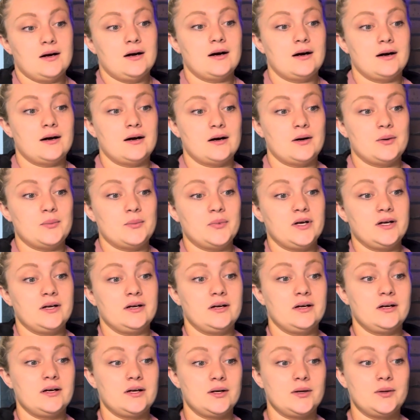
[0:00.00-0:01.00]
But
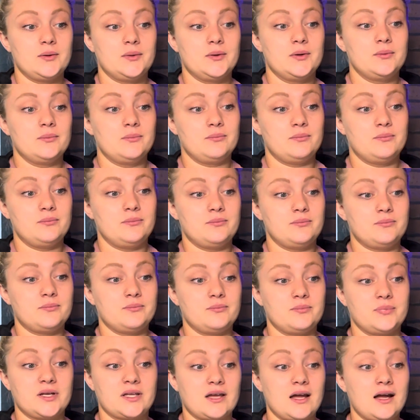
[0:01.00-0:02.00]

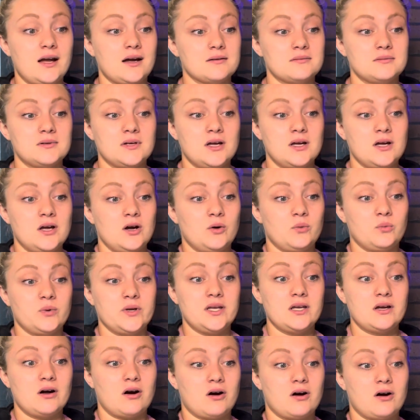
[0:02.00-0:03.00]
yeah,
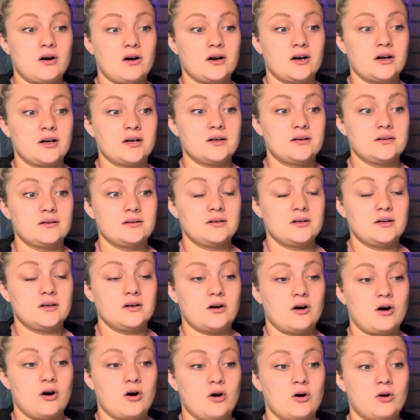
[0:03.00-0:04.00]
we are
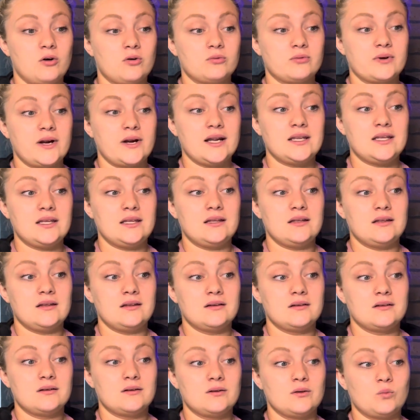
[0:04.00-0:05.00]

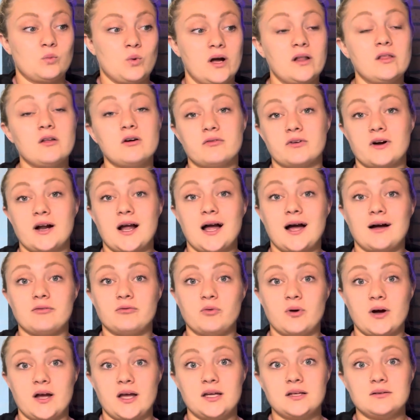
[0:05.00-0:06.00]
already well over
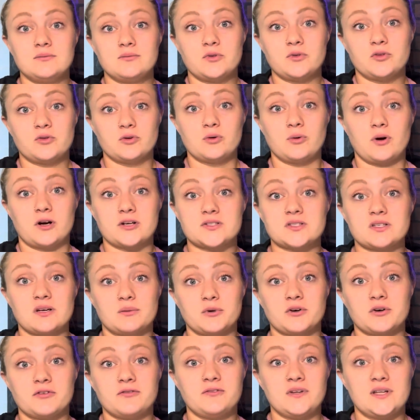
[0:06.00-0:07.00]
halfway through our
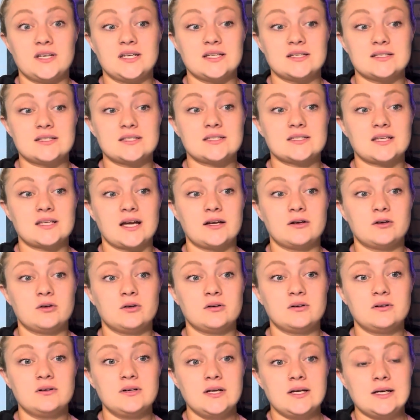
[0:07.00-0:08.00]
summer fitness
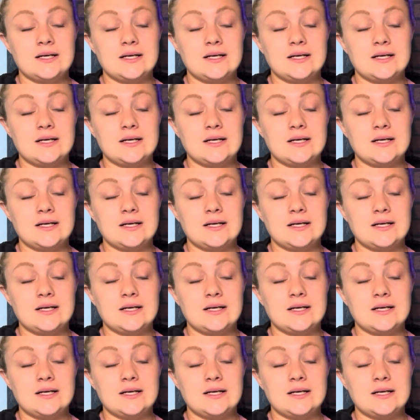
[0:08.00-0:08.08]
cycle.